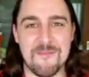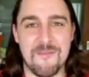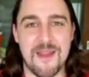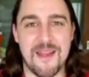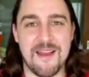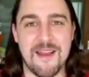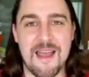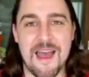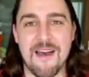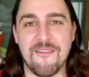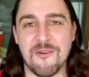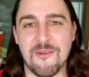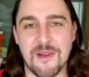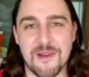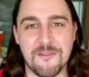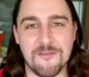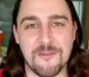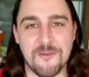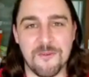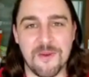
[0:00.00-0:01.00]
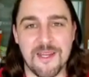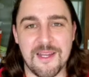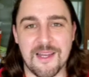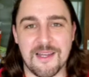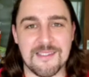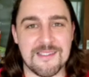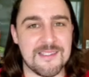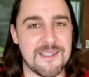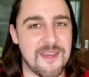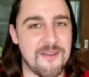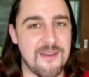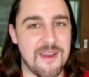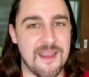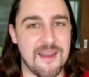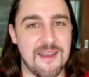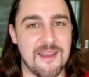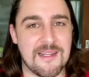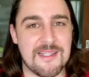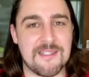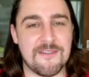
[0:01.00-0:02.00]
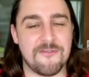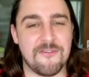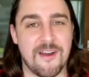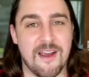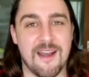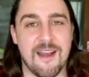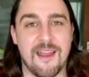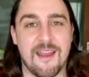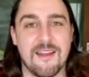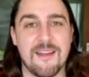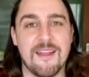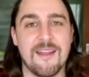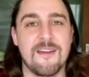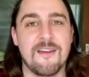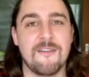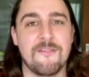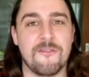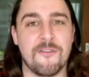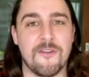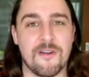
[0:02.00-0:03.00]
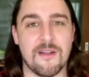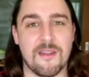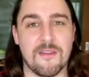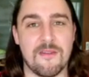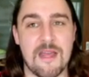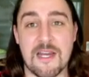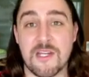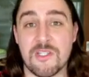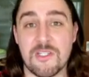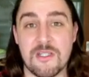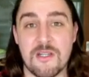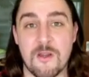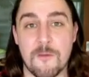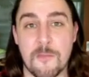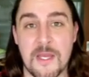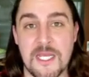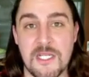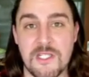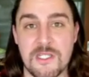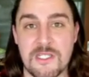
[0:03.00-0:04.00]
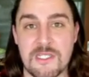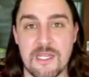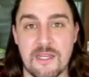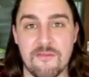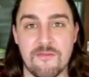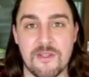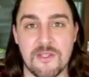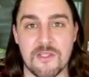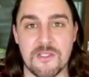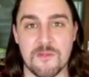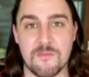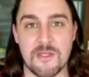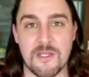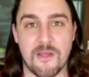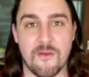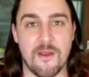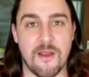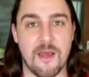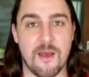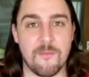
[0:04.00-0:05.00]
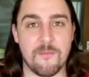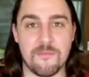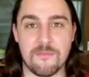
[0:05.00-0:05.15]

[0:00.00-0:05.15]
me. Have a wonderful week. I'll see you again next Friday for another. Actually, no, Page in 10 videos have been going up.